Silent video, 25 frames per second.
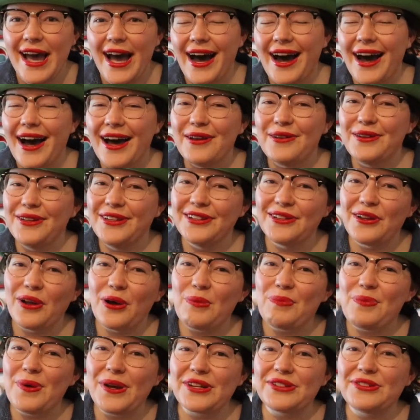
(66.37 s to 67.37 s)
Uh, you
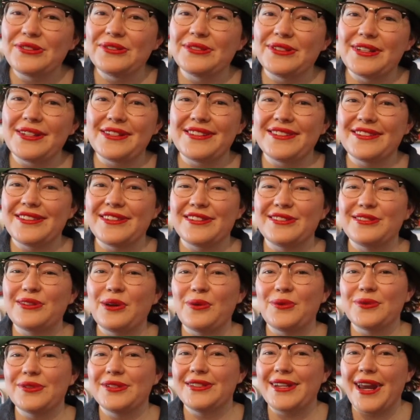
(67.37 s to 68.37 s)
know, picture discs just
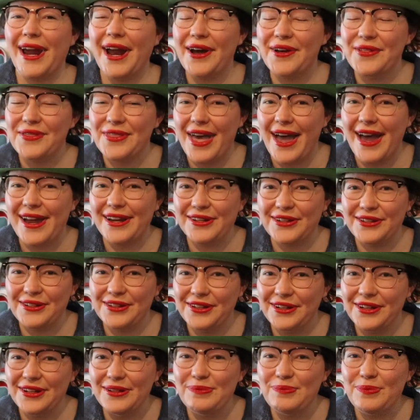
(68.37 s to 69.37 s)
don't sound that
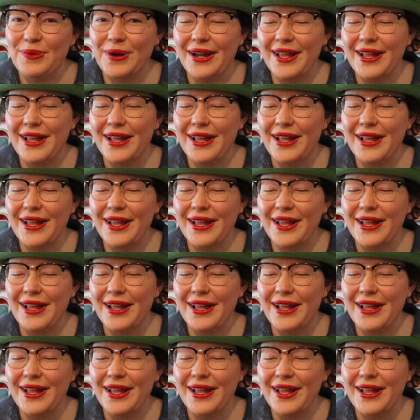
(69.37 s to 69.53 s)
good,